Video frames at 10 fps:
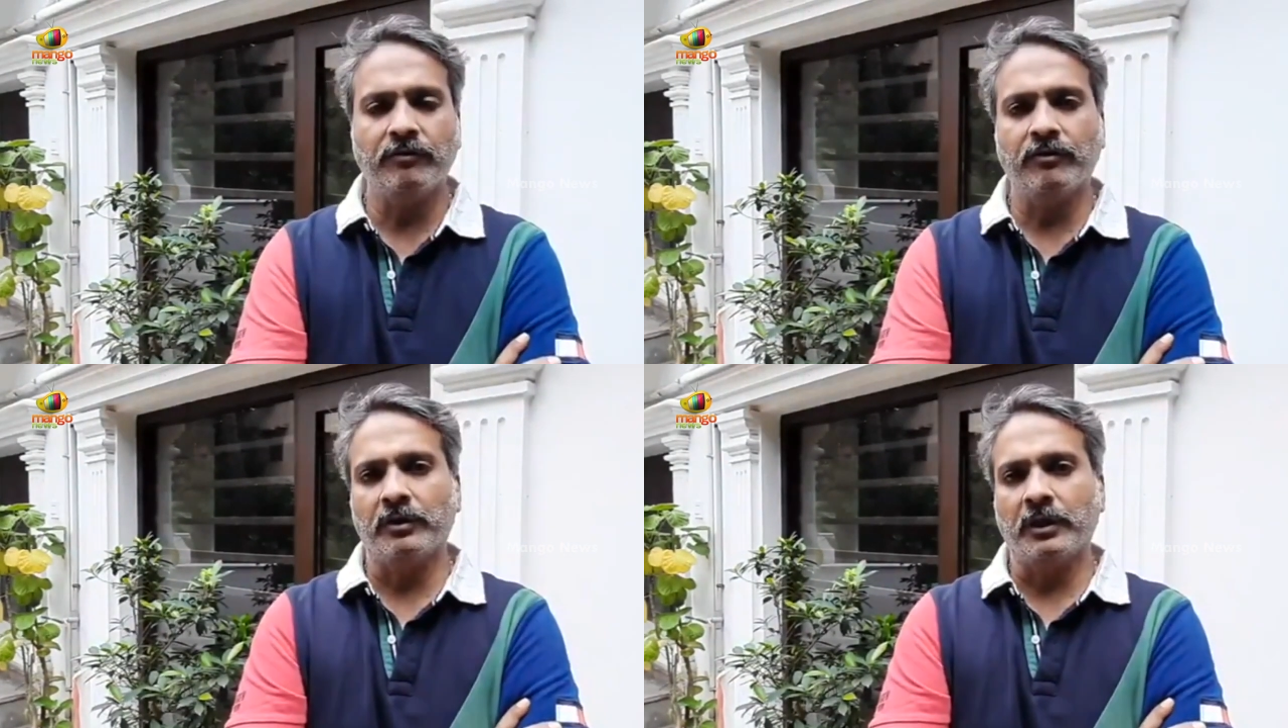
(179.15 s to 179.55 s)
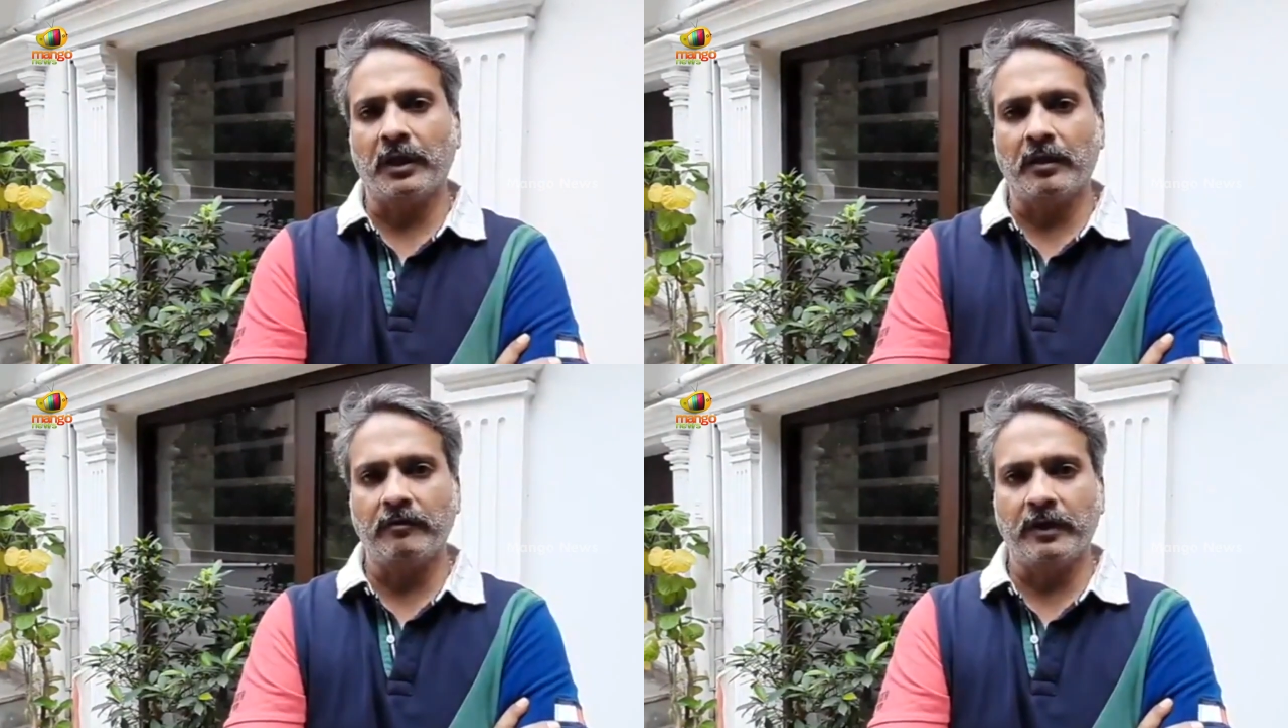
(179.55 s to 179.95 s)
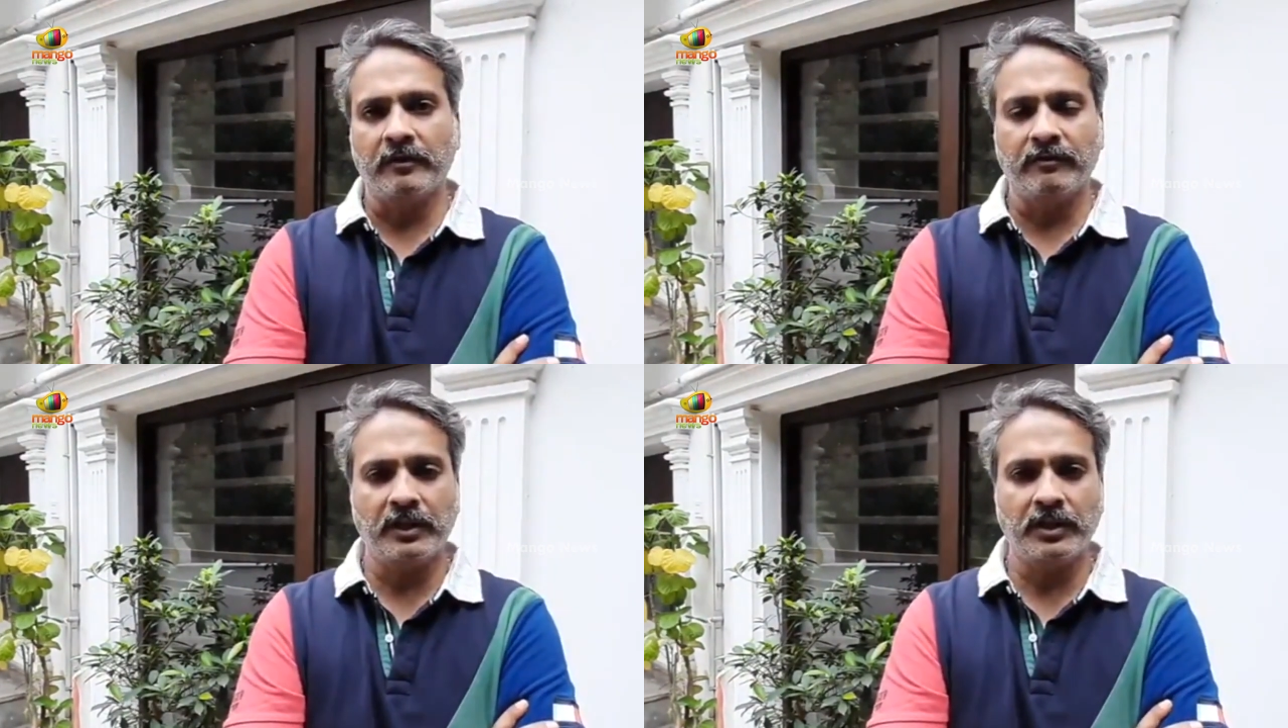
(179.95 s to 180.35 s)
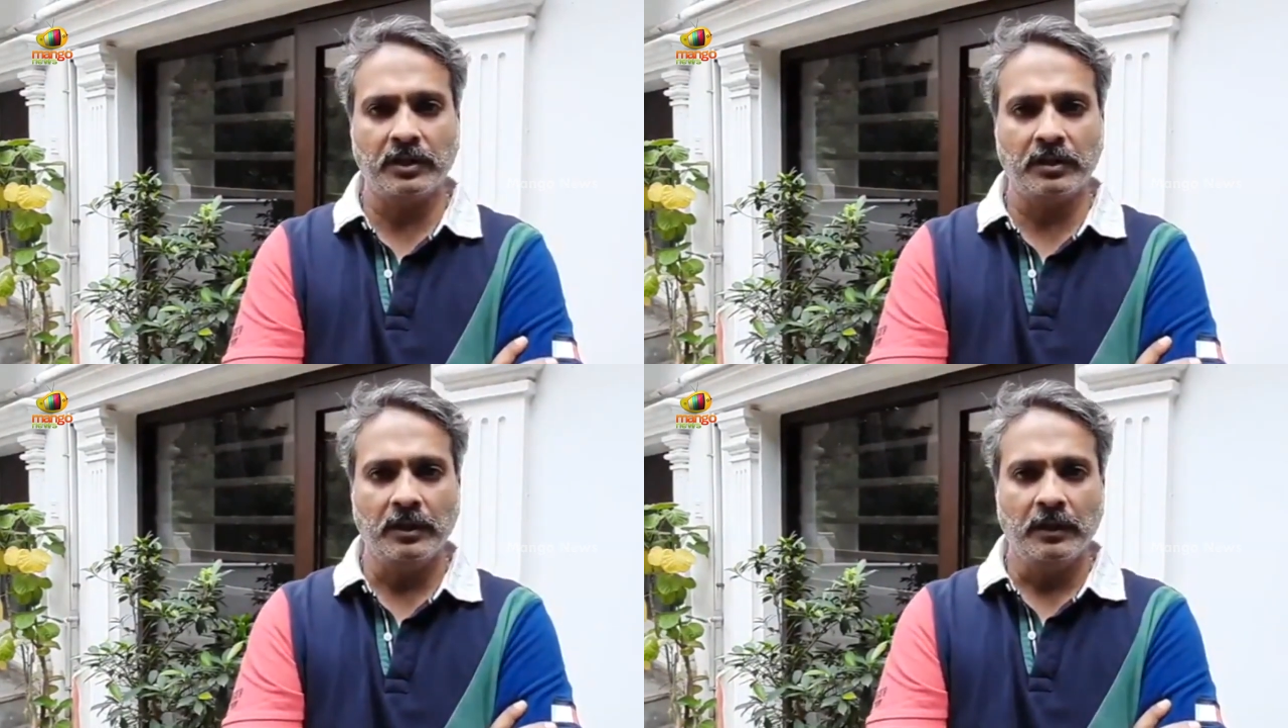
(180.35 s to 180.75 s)
for the love and
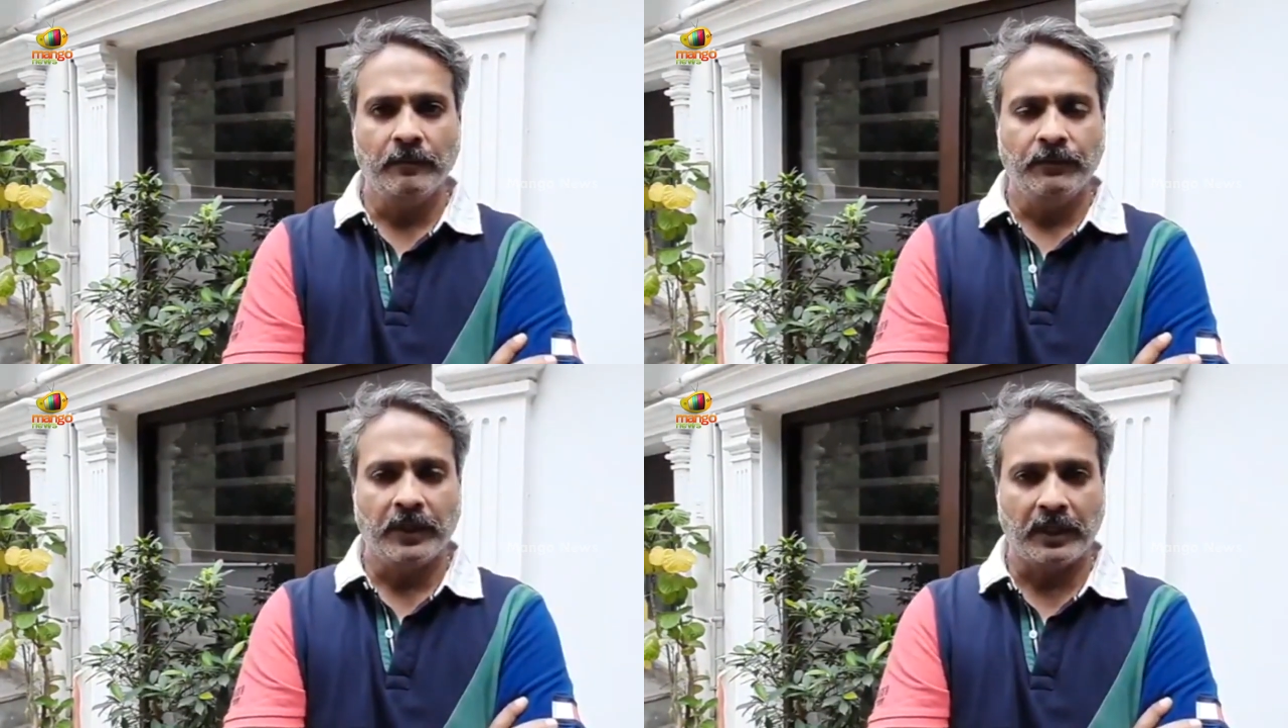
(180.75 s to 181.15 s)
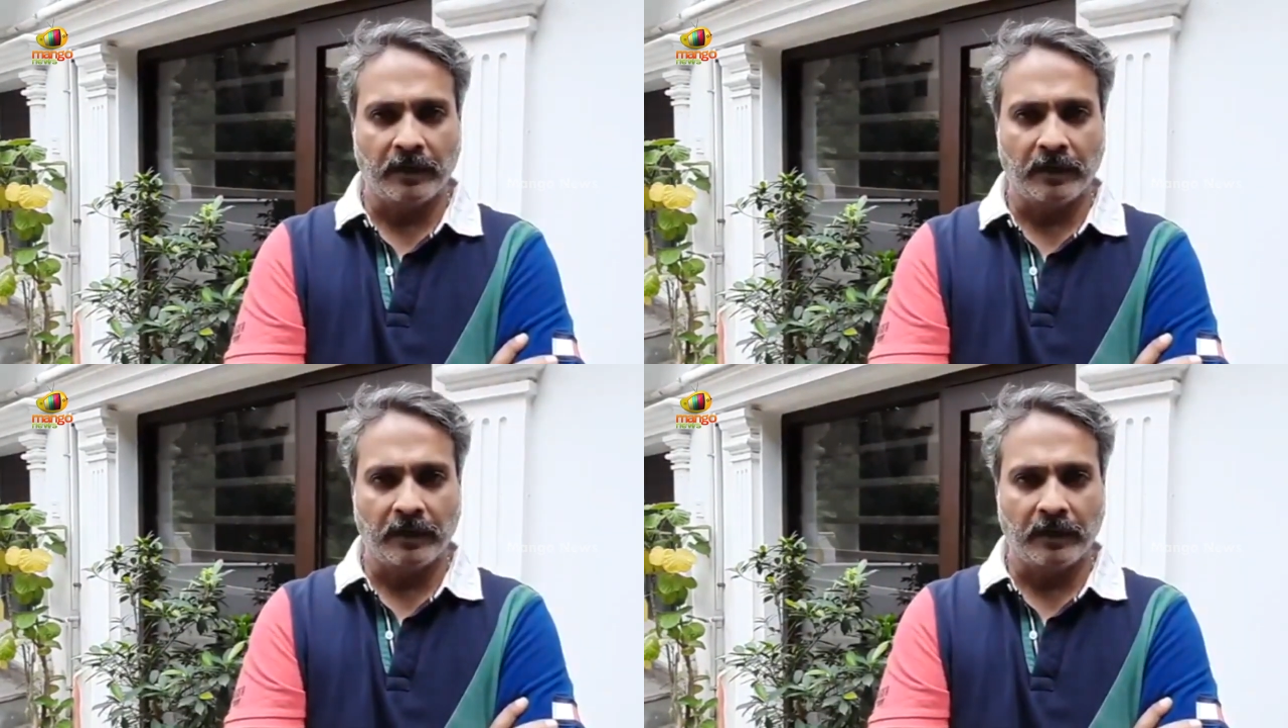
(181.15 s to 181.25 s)
affection that